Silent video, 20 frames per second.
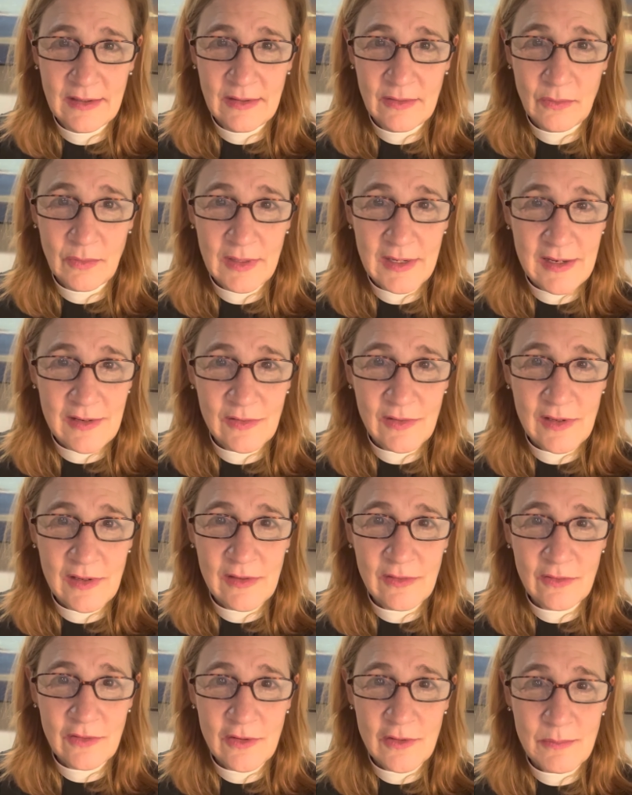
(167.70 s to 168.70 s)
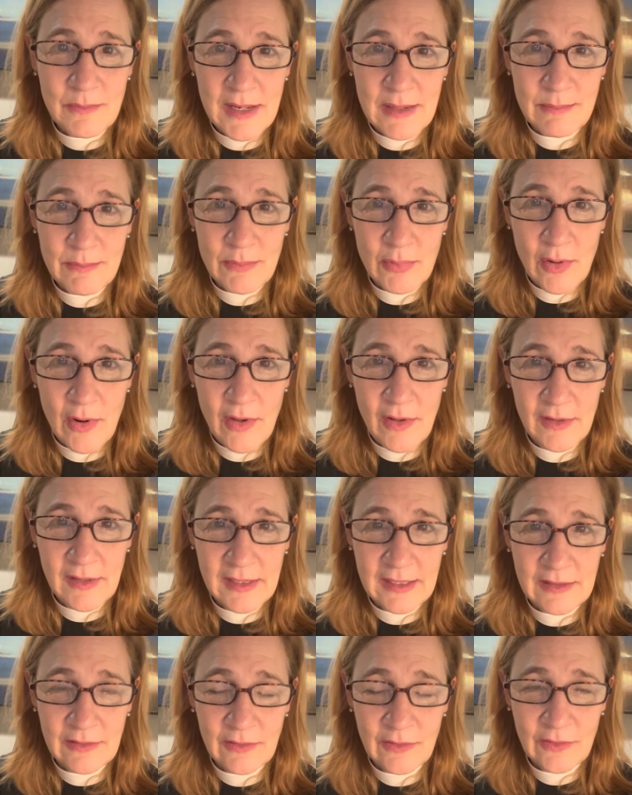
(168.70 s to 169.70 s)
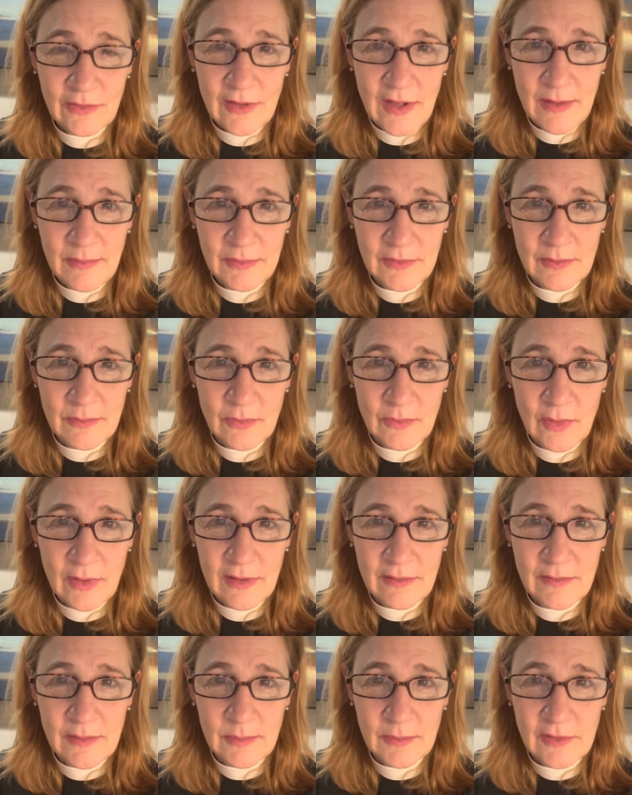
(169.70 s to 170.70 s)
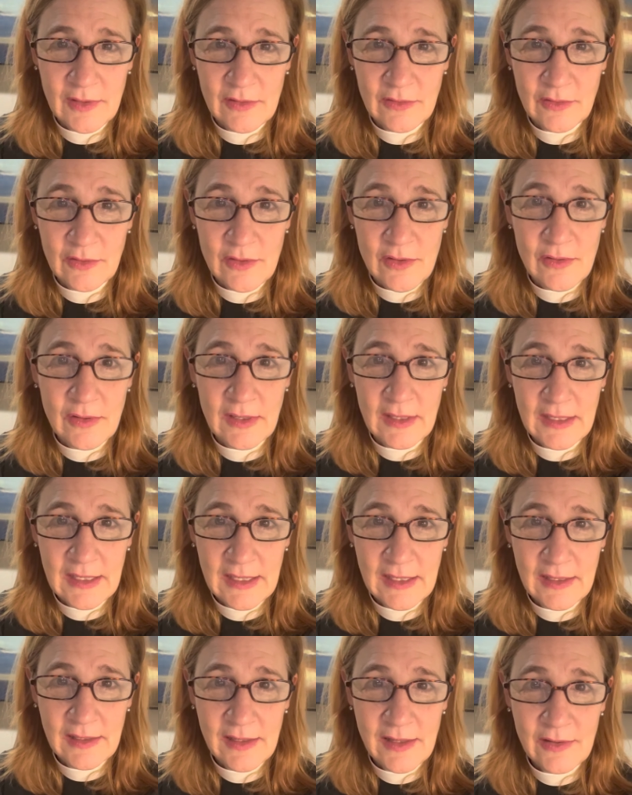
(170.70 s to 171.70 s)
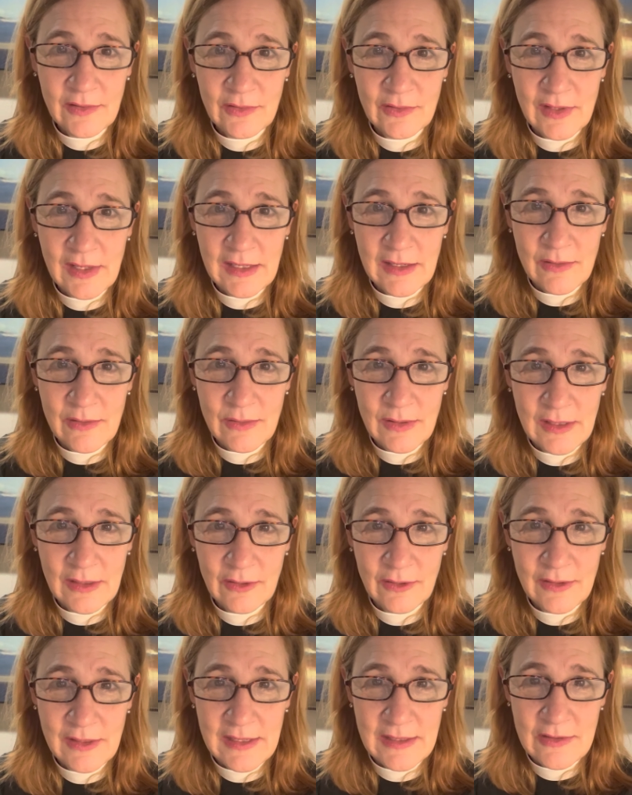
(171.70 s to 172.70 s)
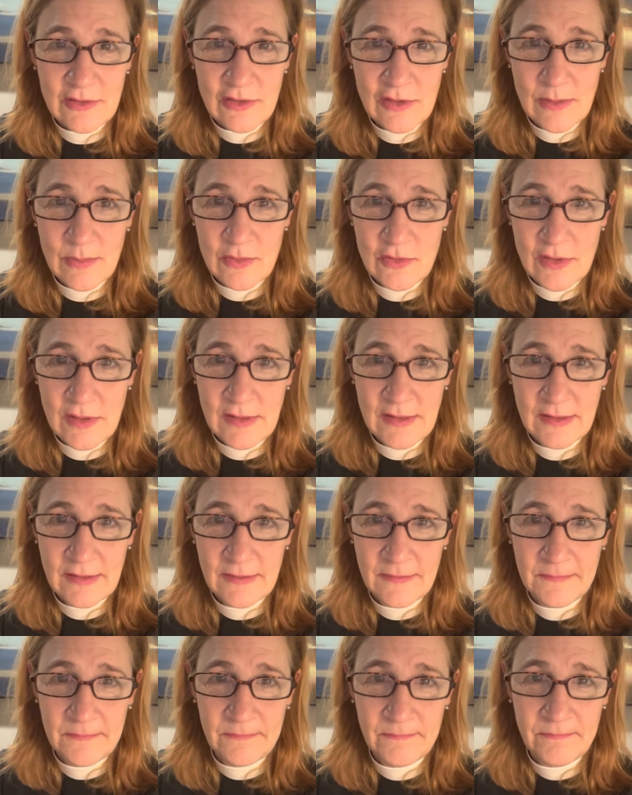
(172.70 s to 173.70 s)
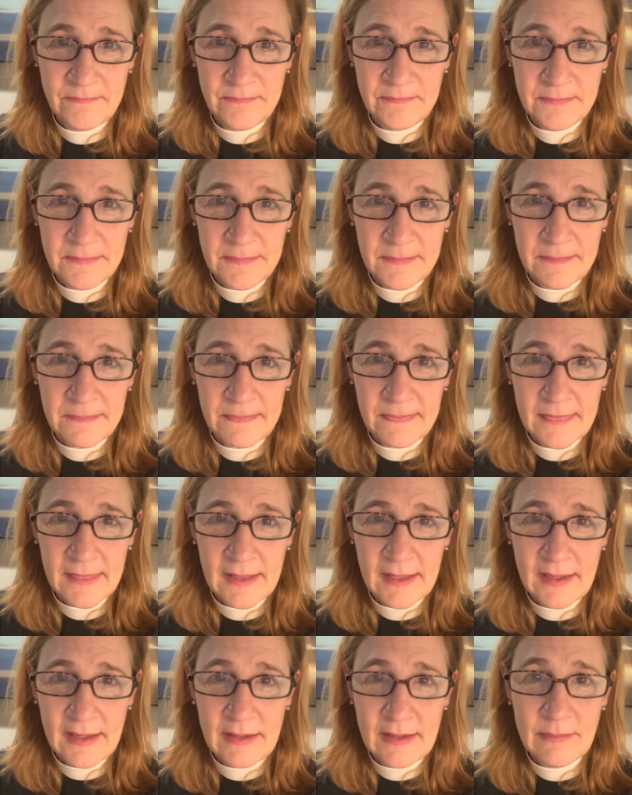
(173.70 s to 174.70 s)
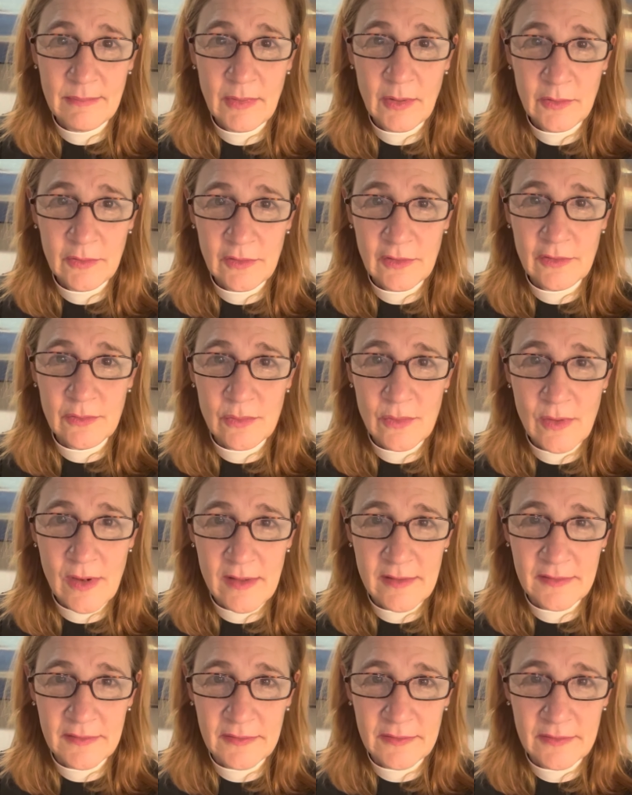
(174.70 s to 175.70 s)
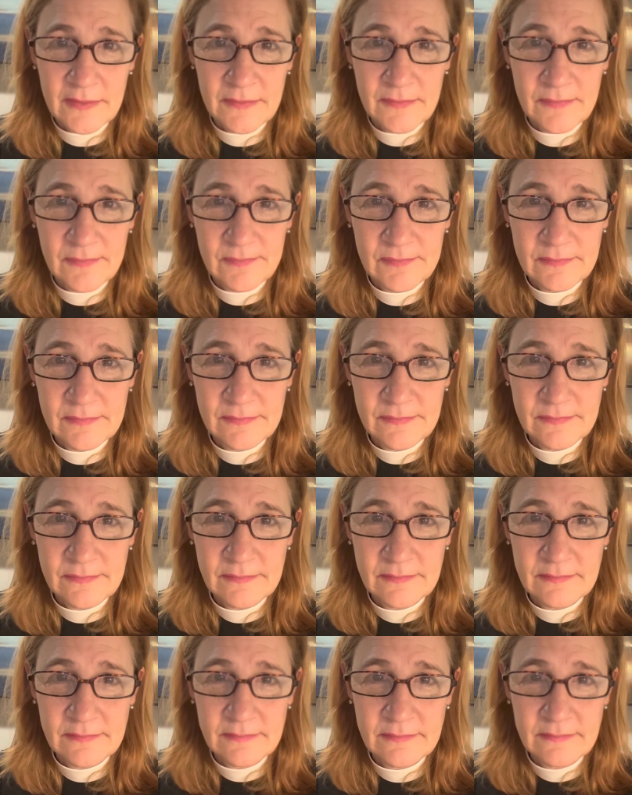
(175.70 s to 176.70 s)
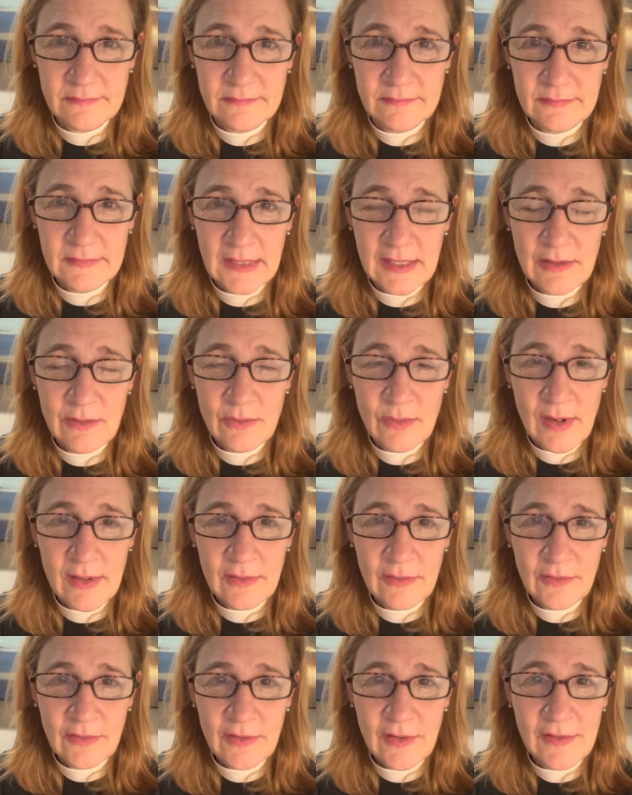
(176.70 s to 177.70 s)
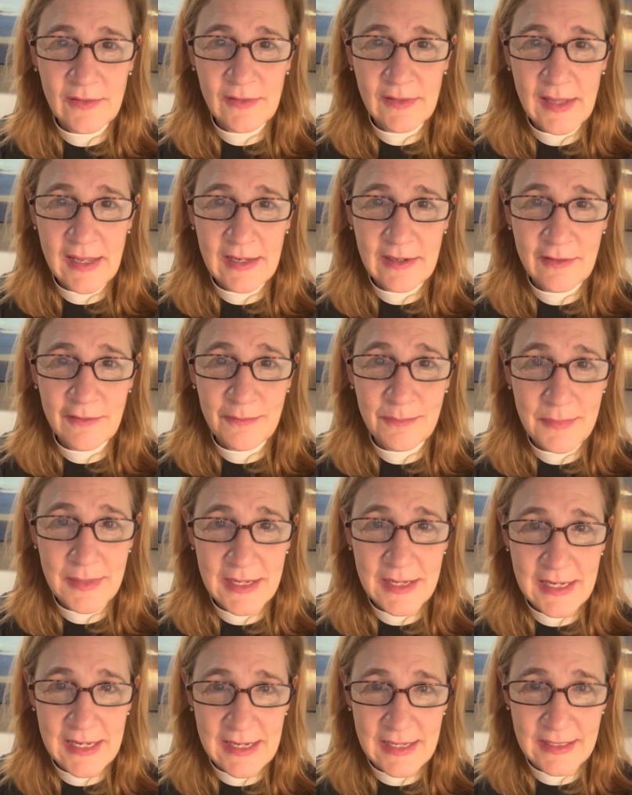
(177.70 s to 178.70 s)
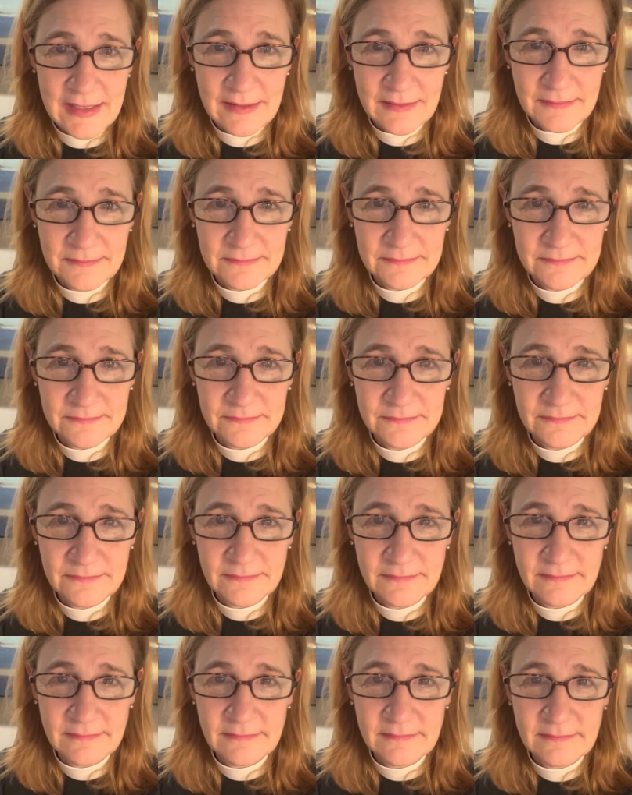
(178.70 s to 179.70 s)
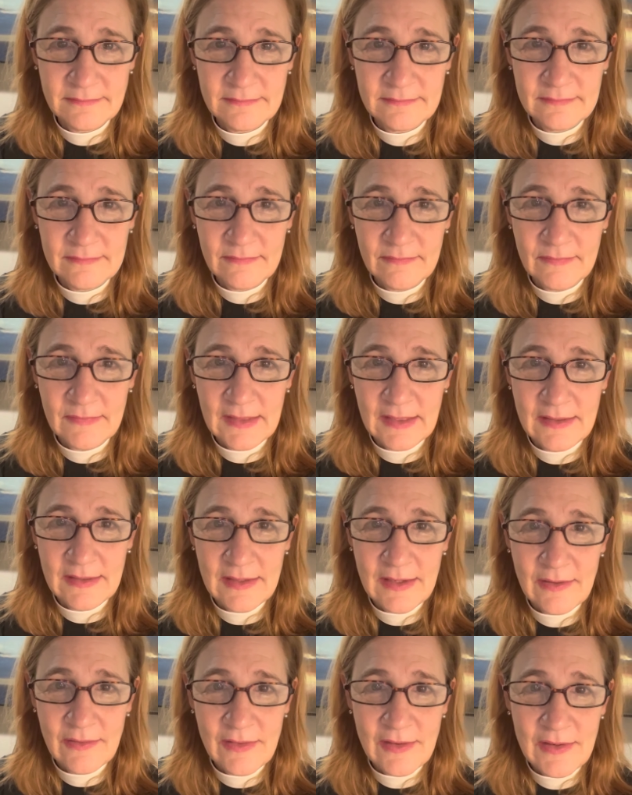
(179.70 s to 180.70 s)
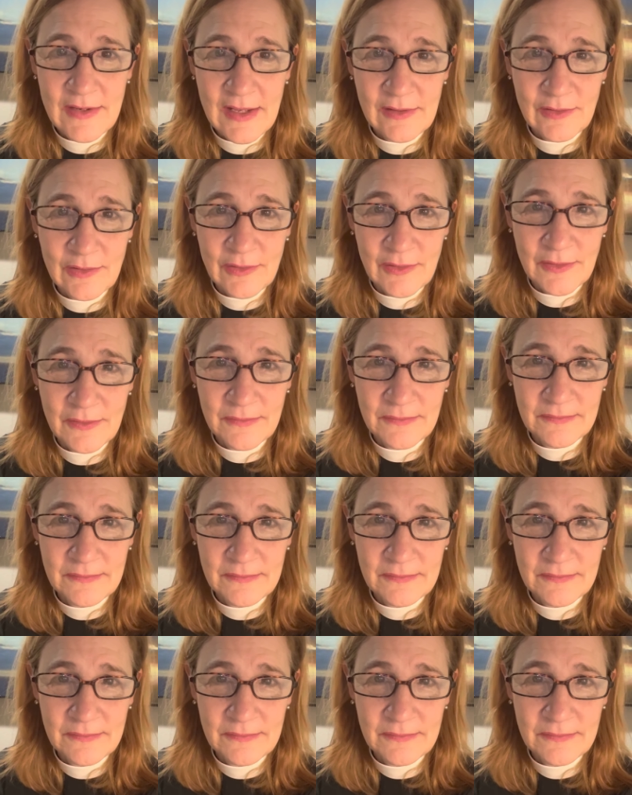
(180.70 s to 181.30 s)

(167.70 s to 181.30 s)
When he sees two men brawling and stops them, one of them says, Are you going to kill us like you killed the Egyptian? And Moses runs. He runs to the land of Midian, near the desert,